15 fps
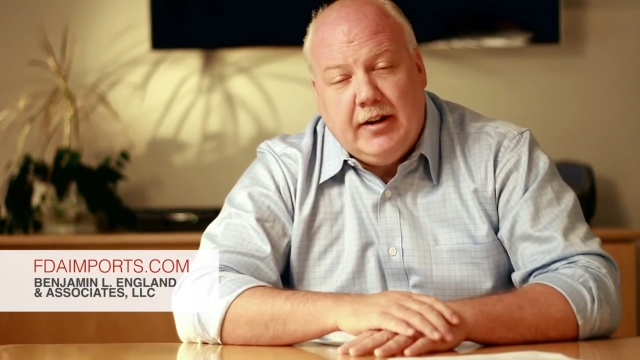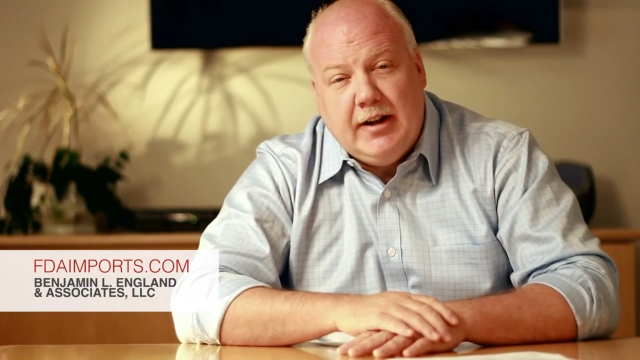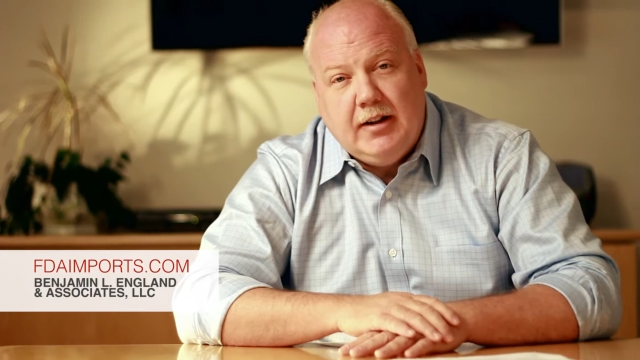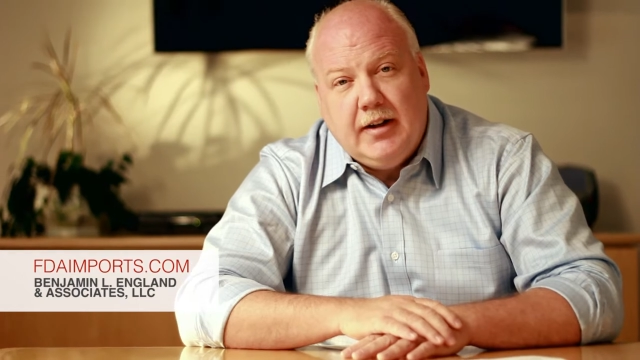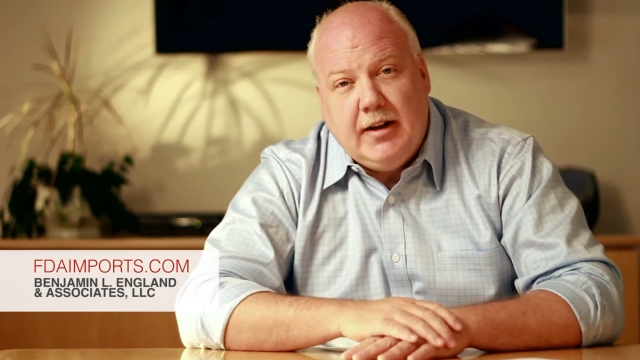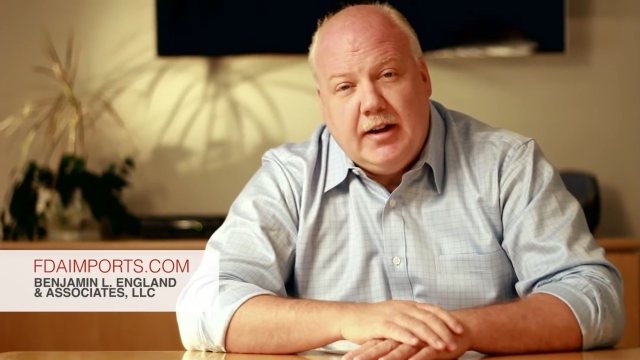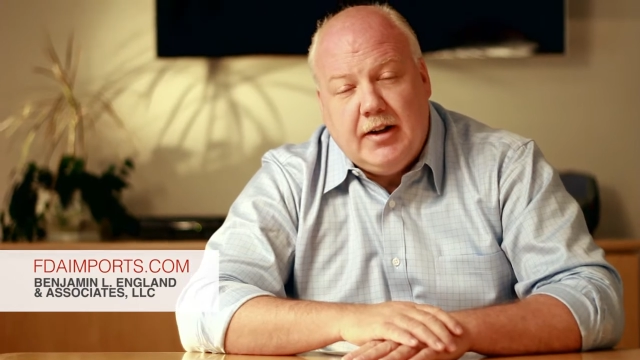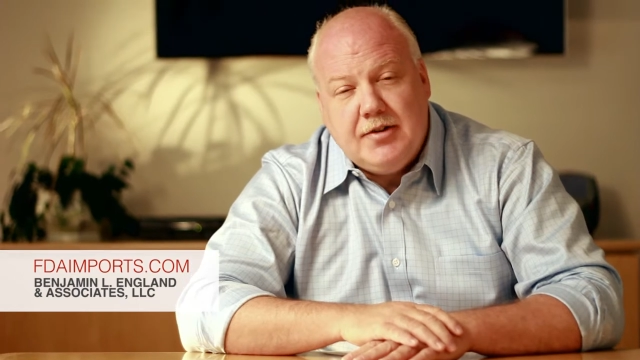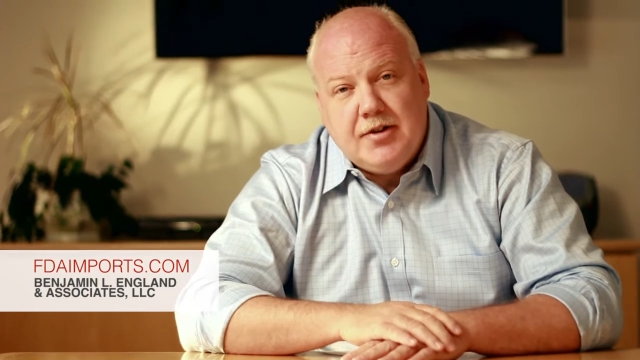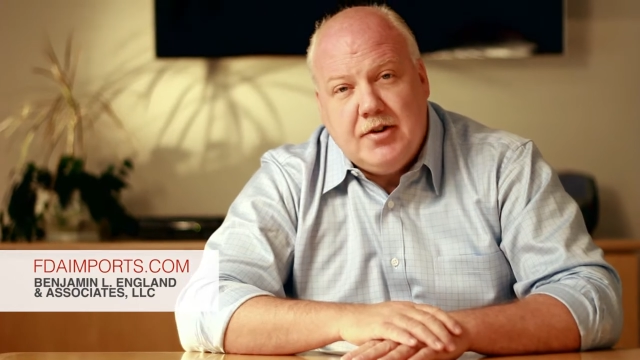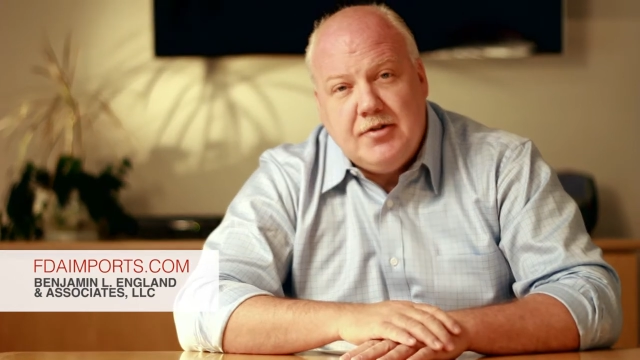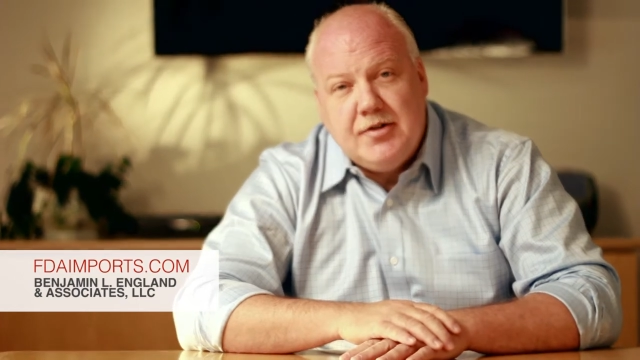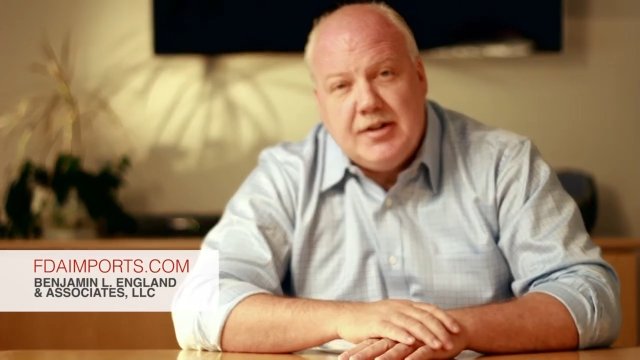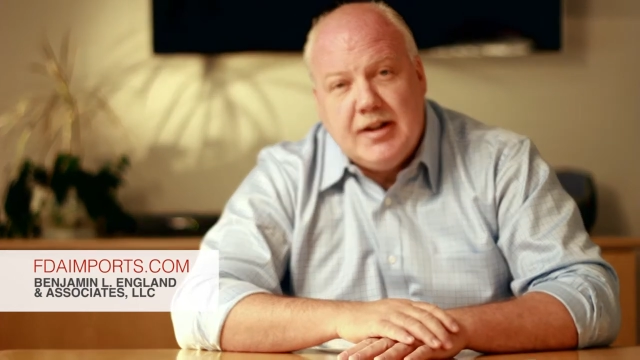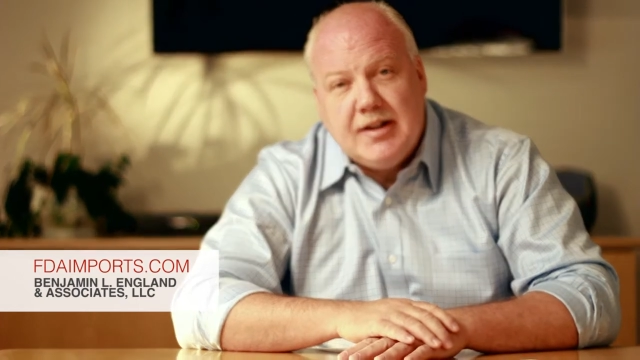England &
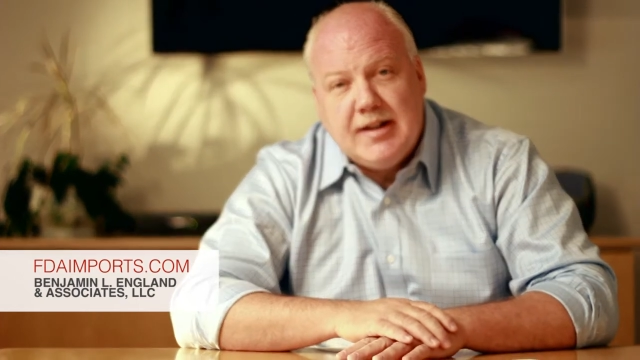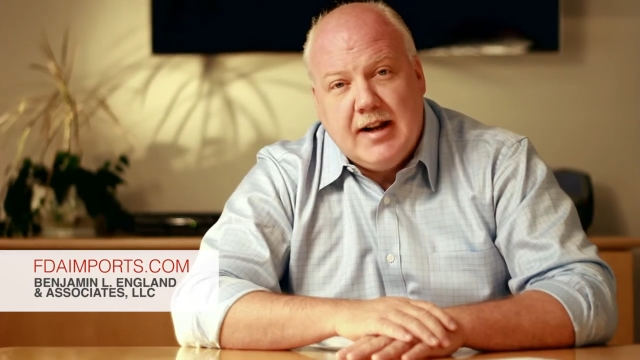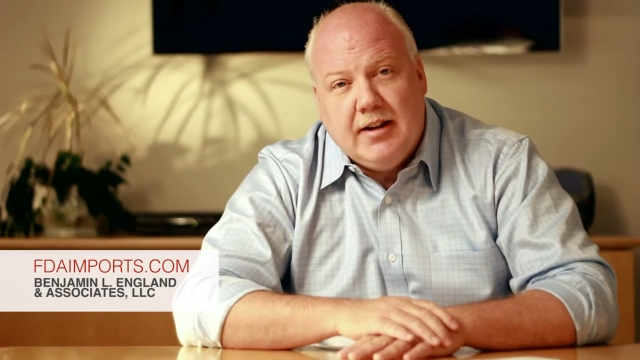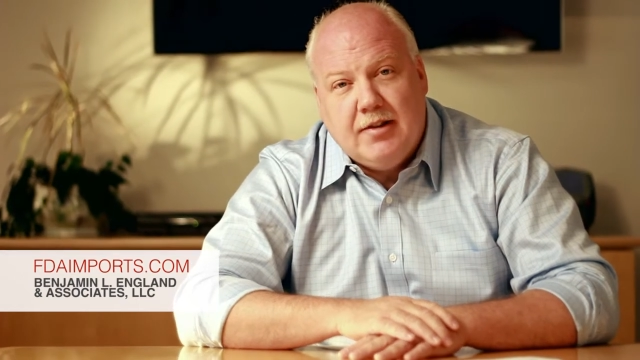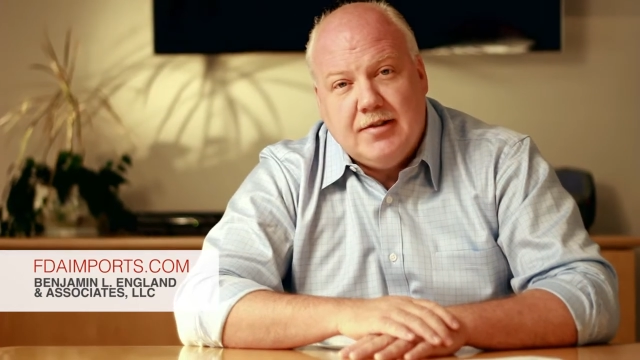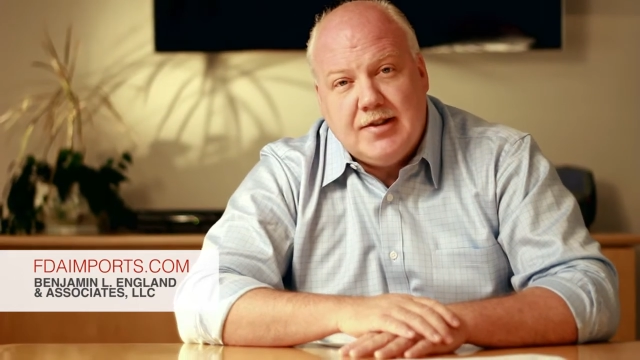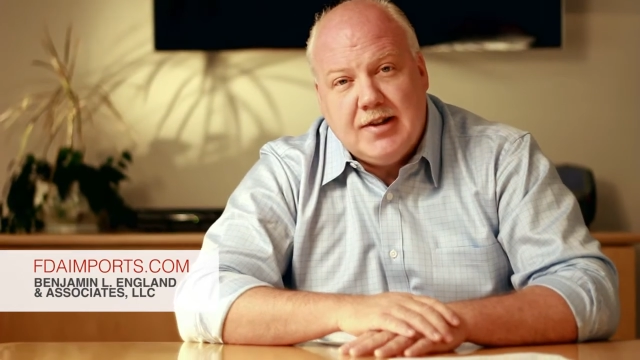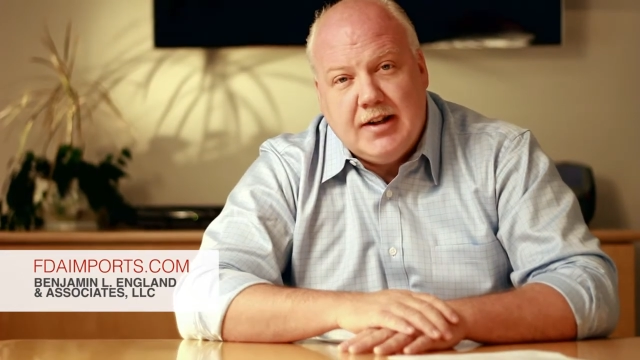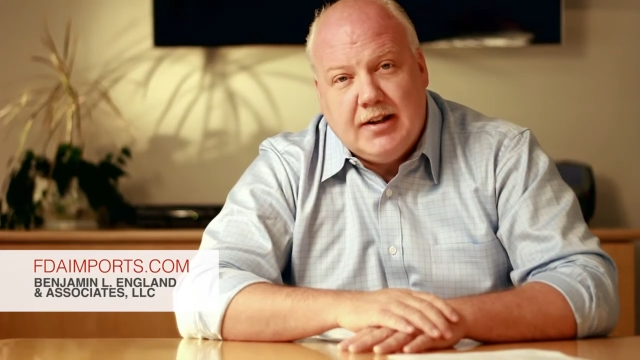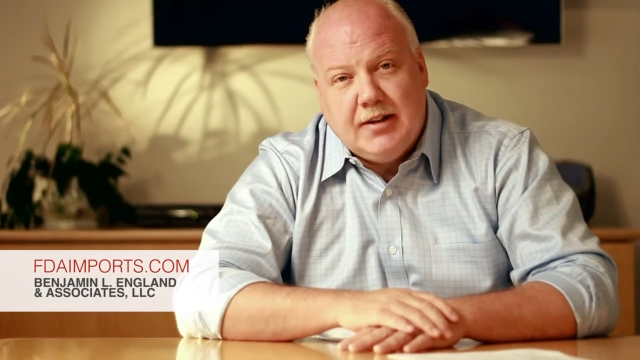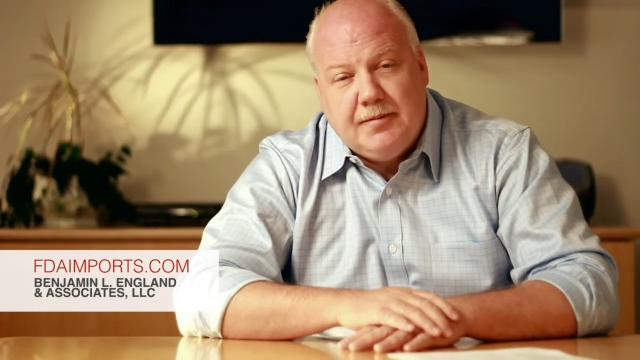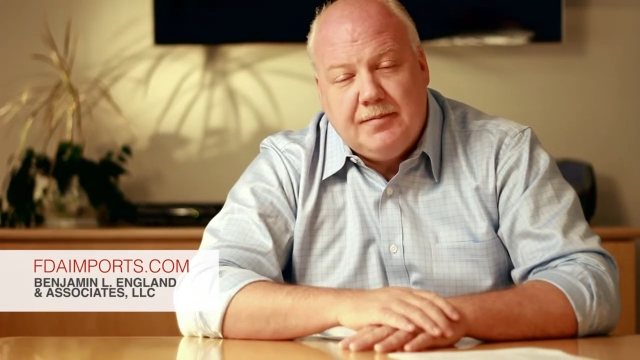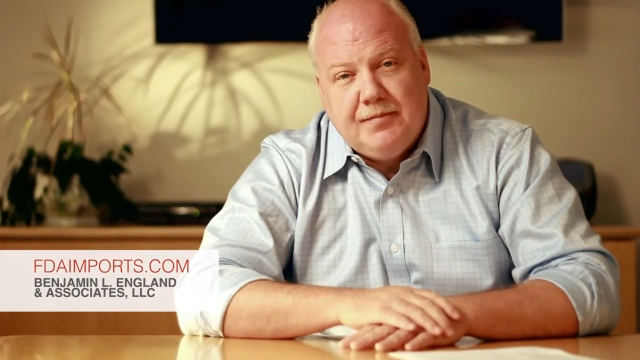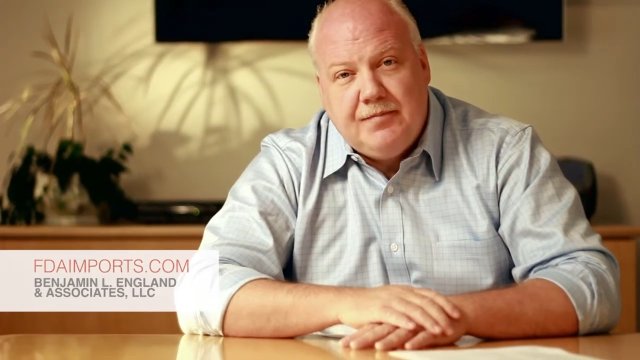Associates, LLC.